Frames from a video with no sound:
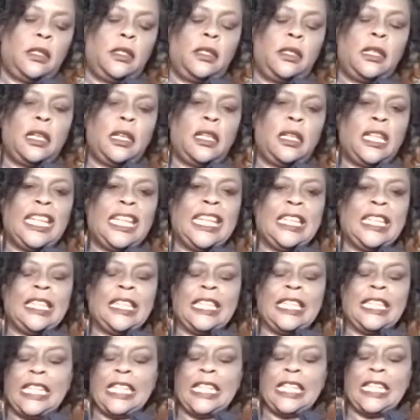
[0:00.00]

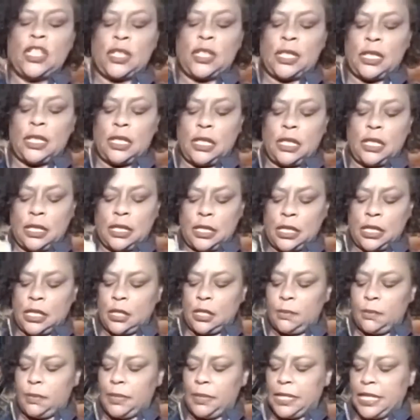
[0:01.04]
Delicately just
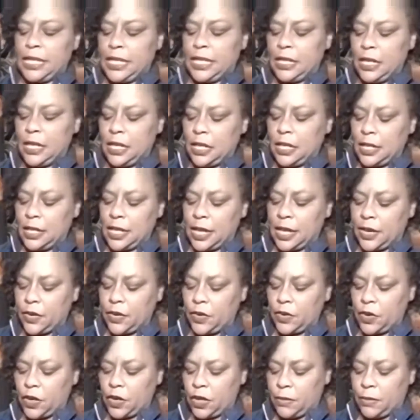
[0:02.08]
discipline that
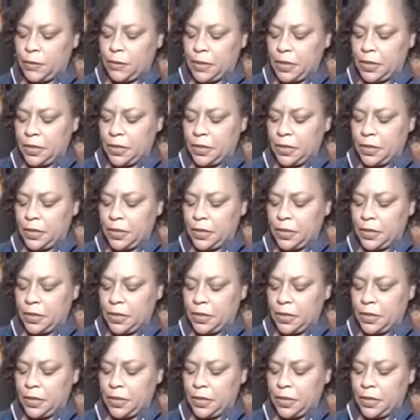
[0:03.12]
herb.